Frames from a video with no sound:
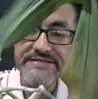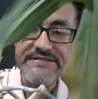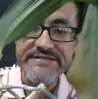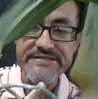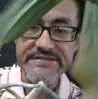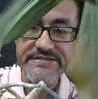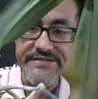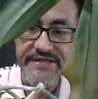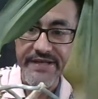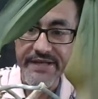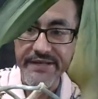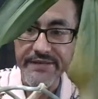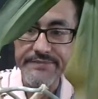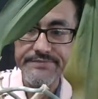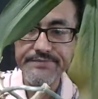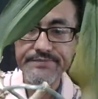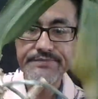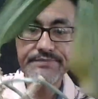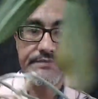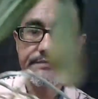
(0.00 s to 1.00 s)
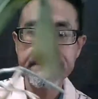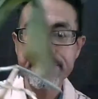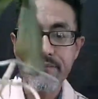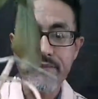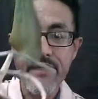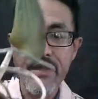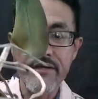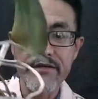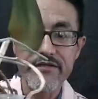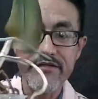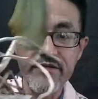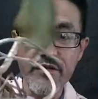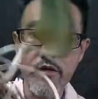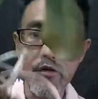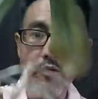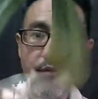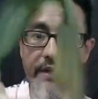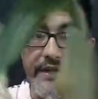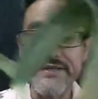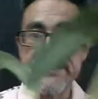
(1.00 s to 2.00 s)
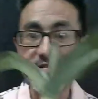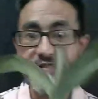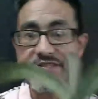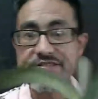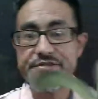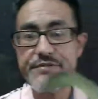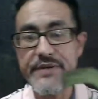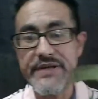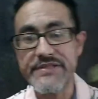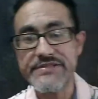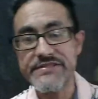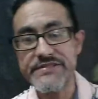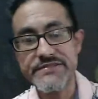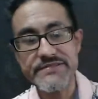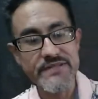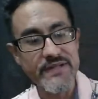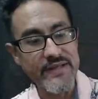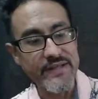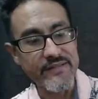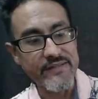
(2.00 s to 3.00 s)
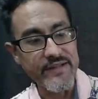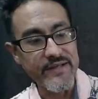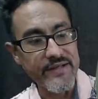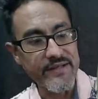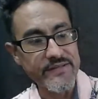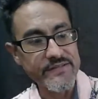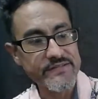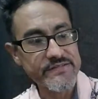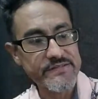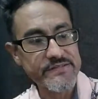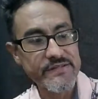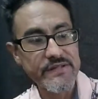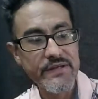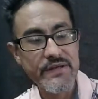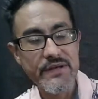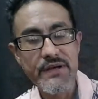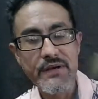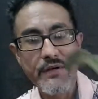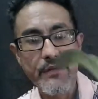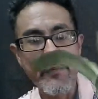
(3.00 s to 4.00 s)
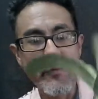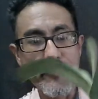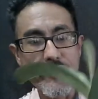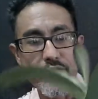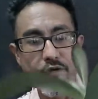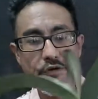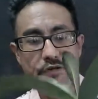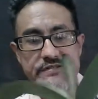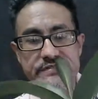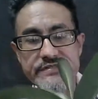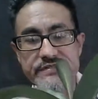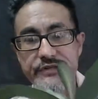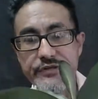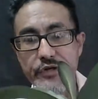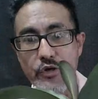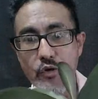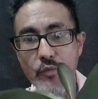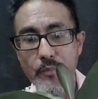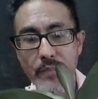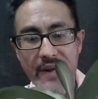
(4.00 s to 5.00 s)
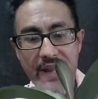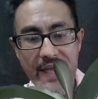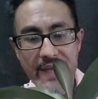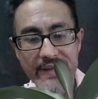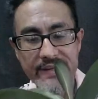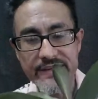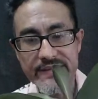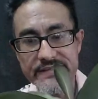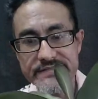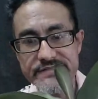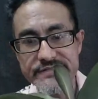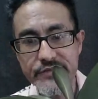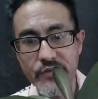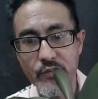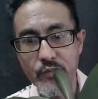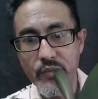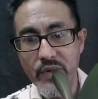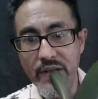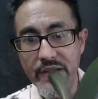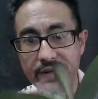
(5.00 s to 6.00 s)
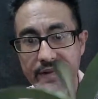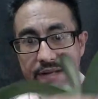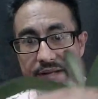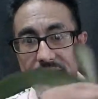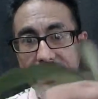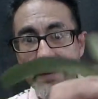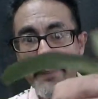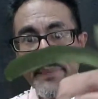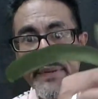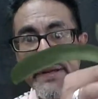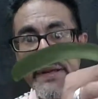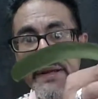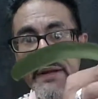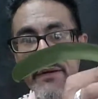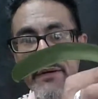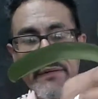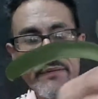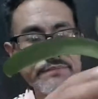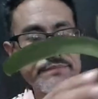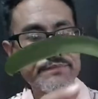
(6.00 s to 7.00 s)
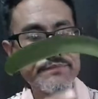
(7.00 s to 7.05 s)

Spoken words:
is dead. So in situations like this, where there's no blackness, no rotting up here,